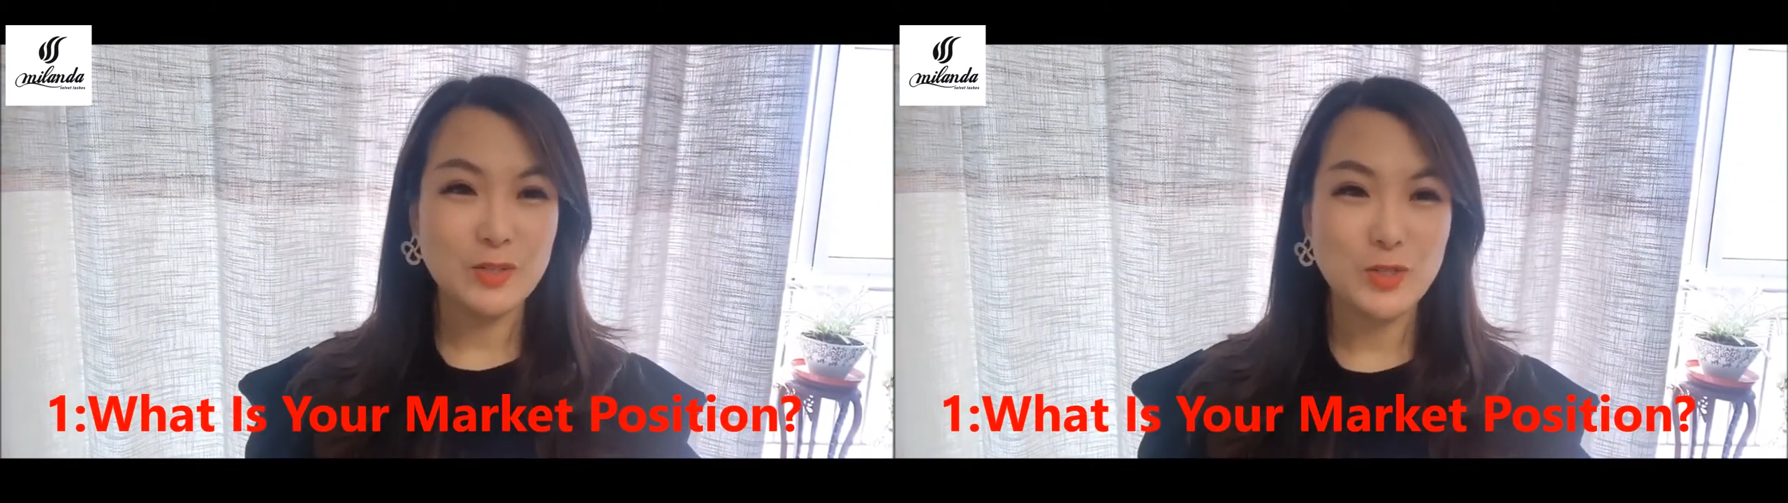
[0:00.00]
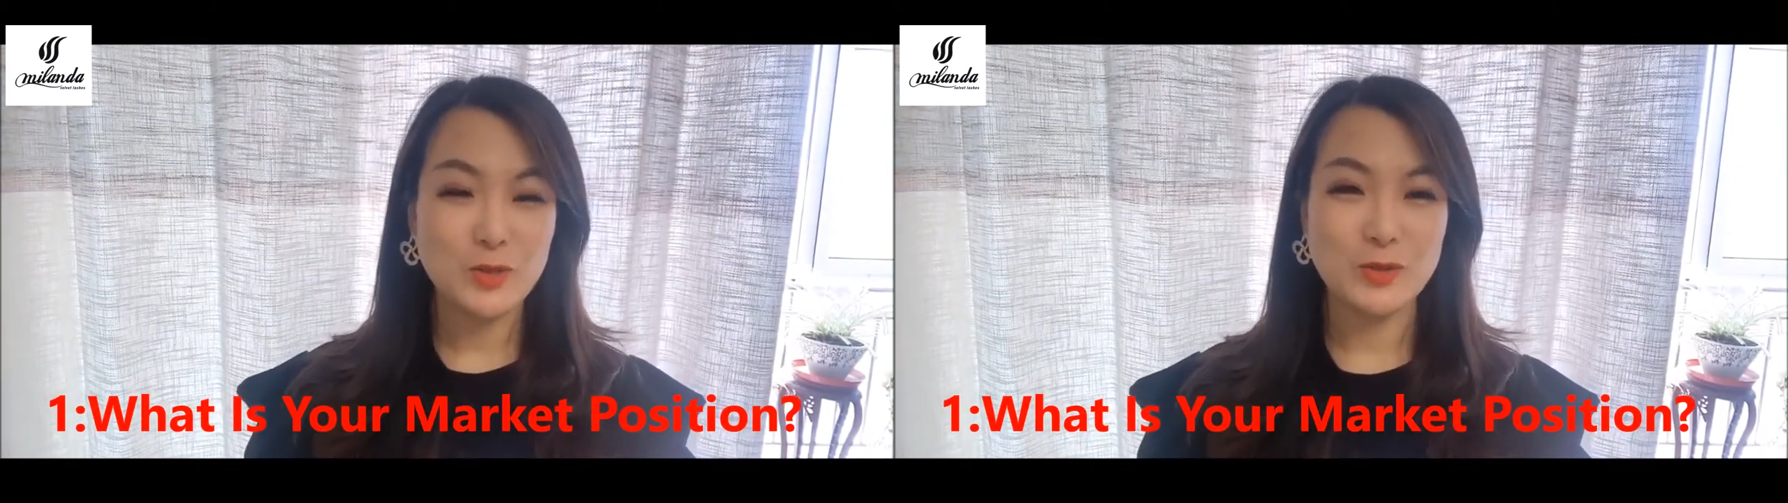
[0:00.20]

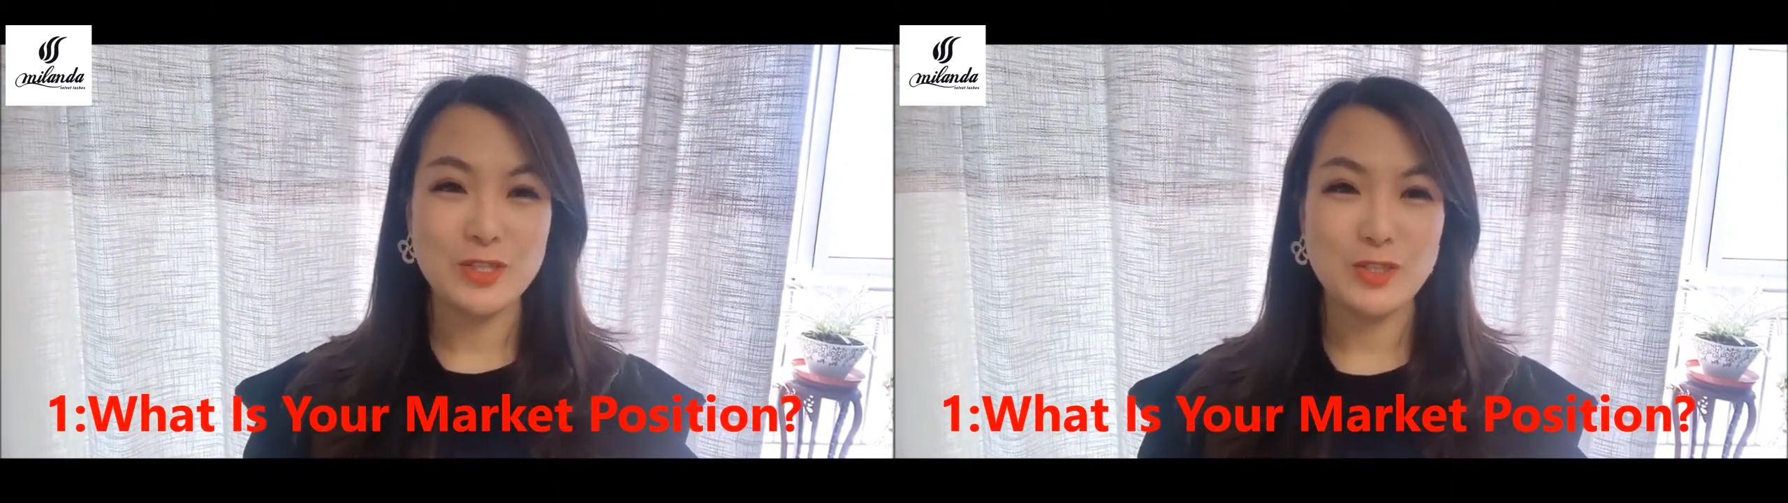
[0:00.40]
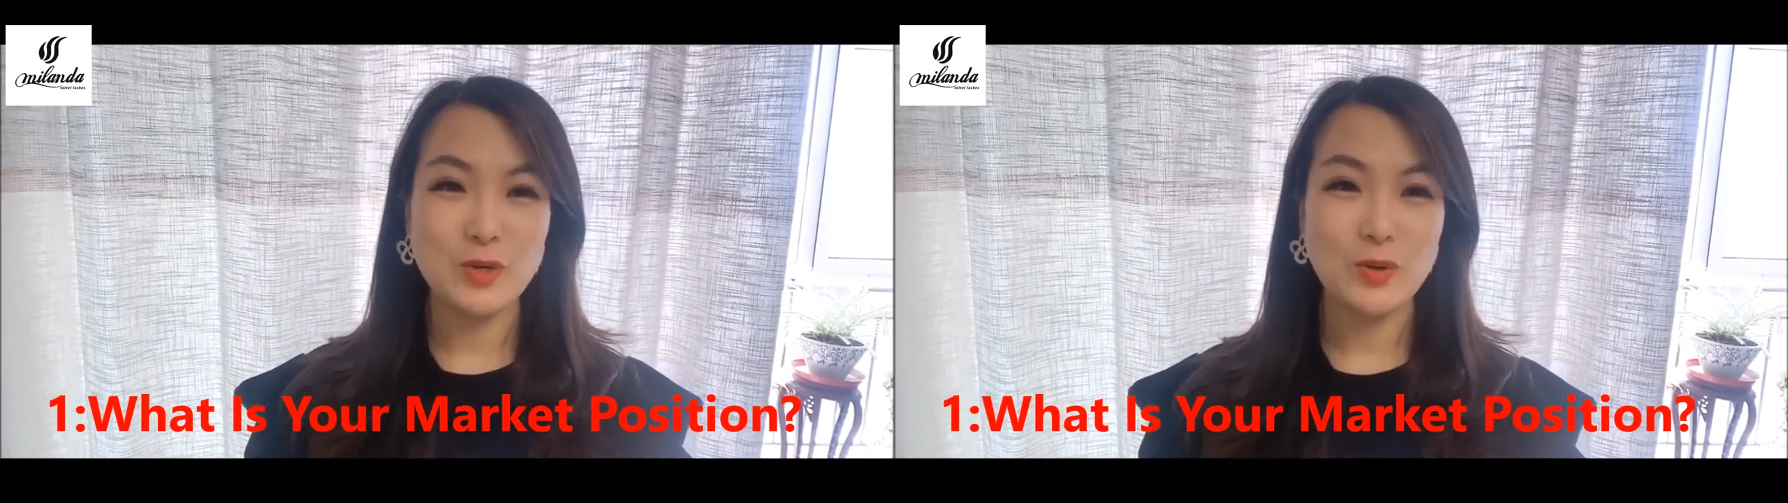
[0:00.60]

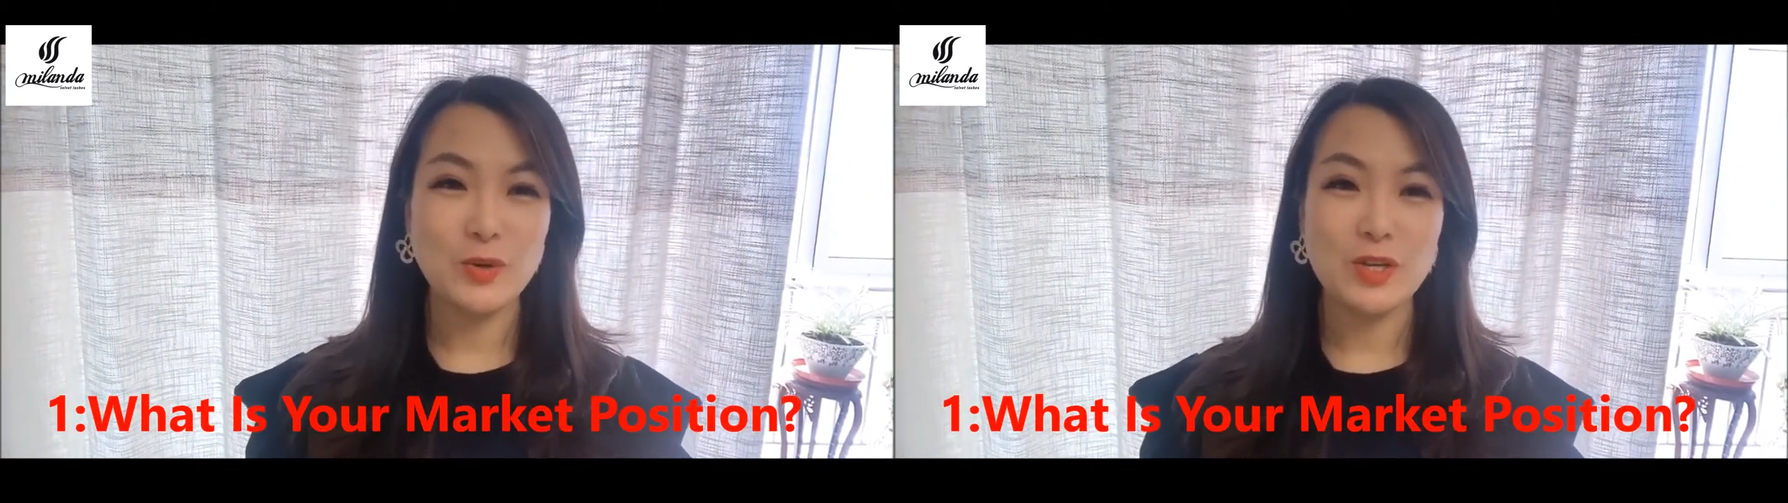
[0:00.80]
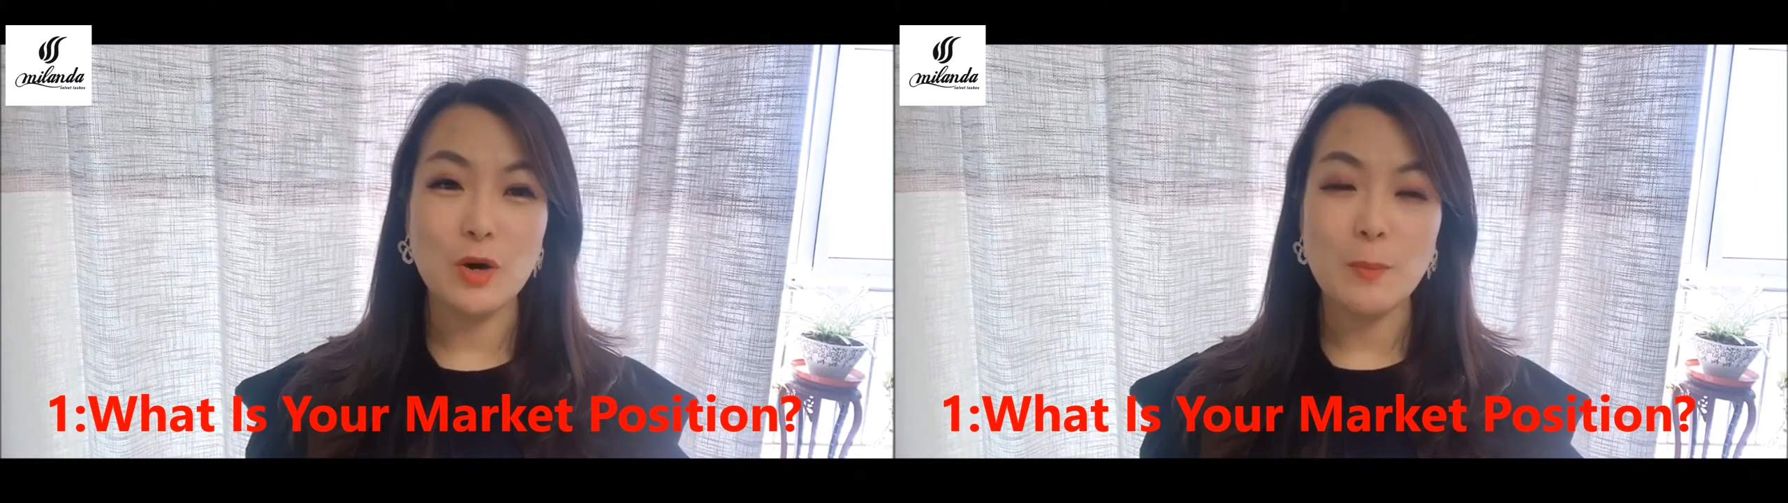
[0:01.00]
should know
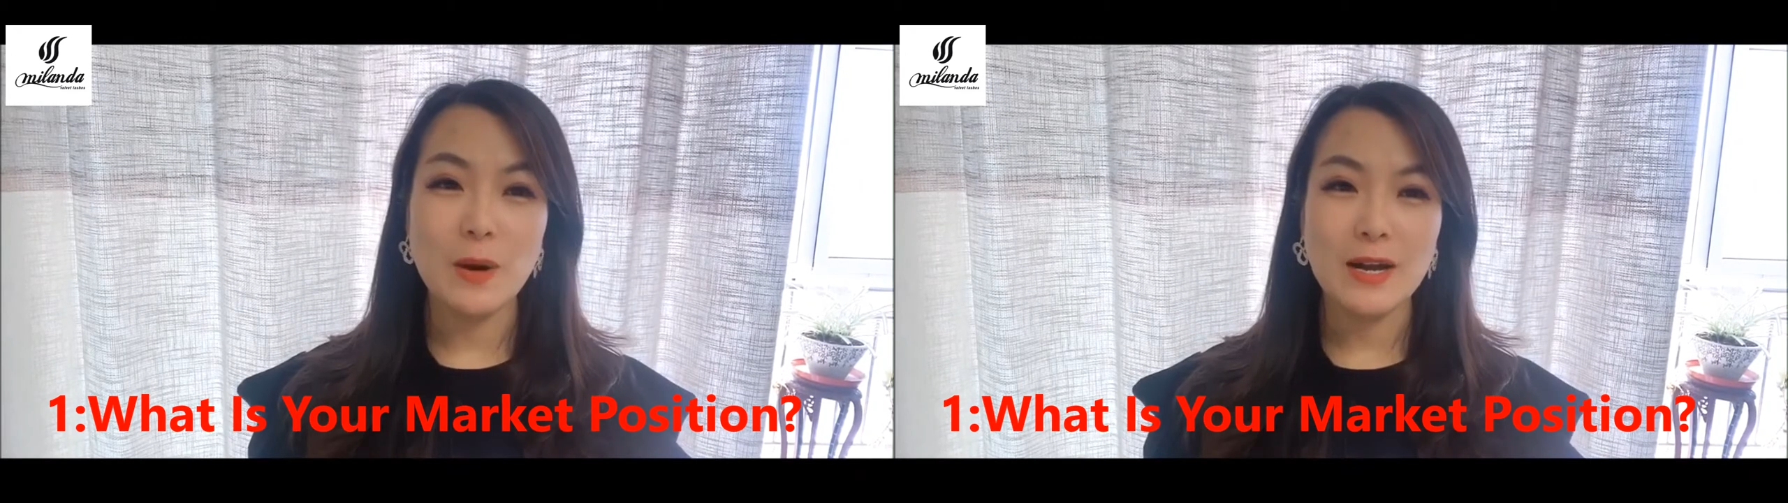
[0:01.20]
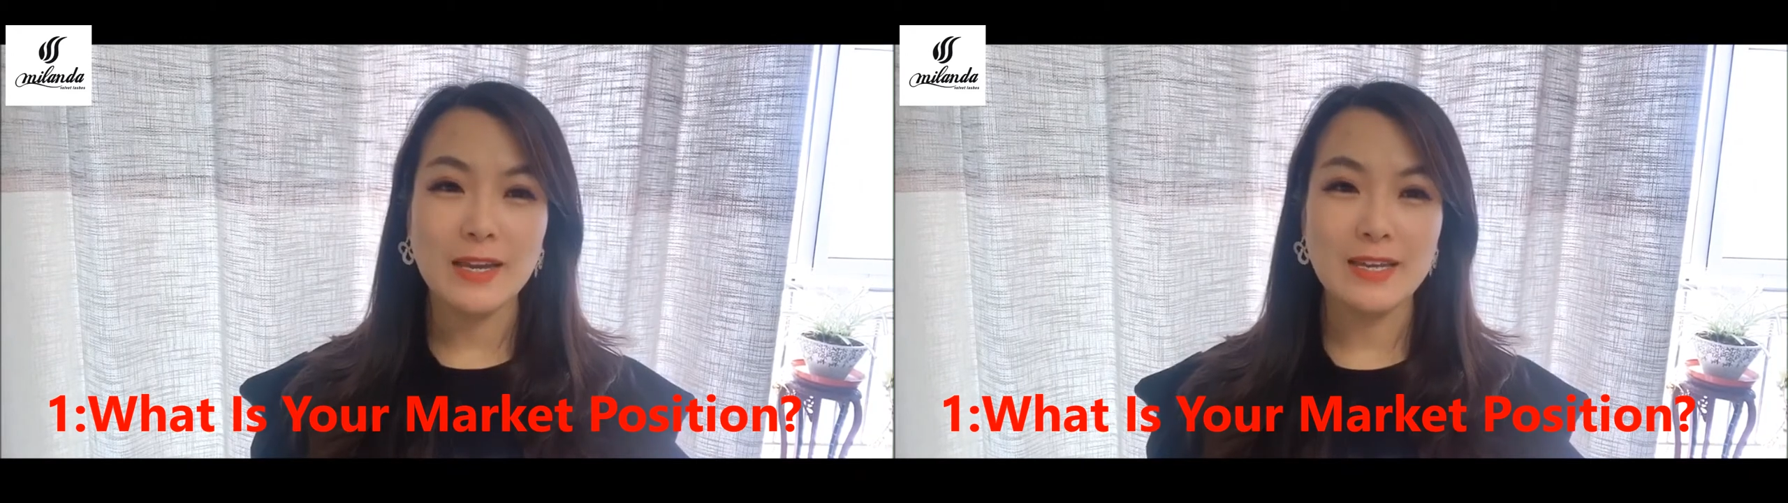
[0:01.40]
your
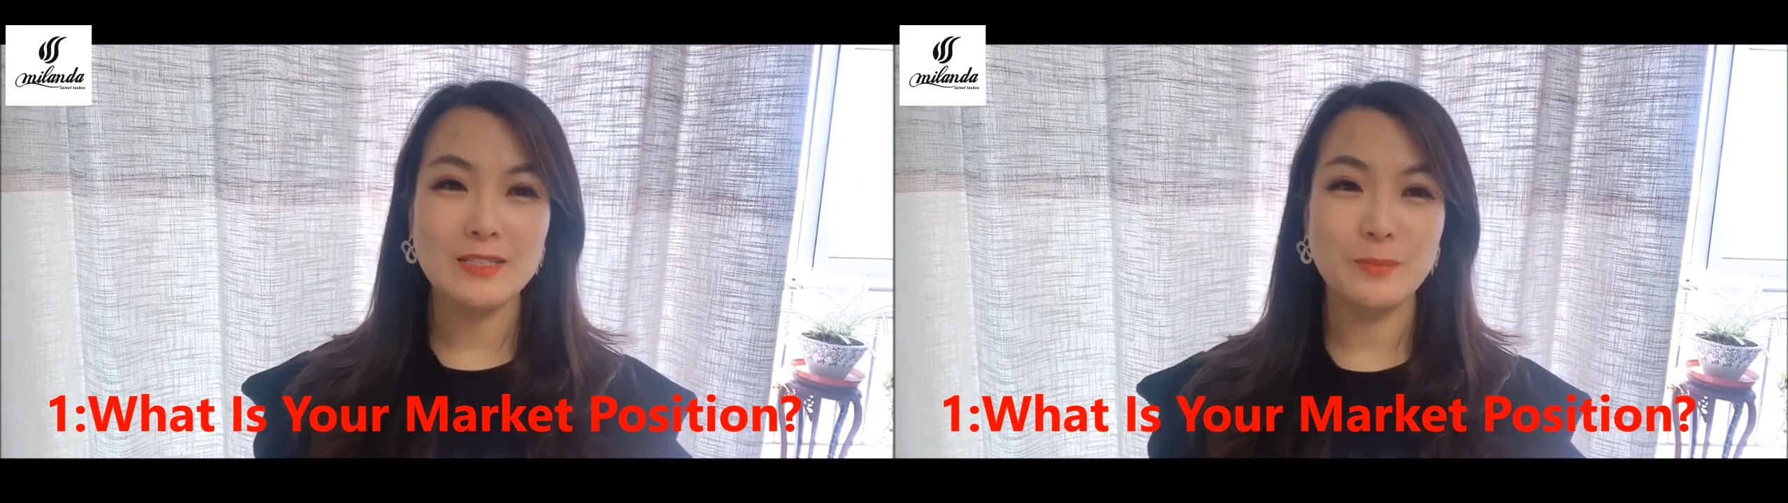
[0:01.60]
market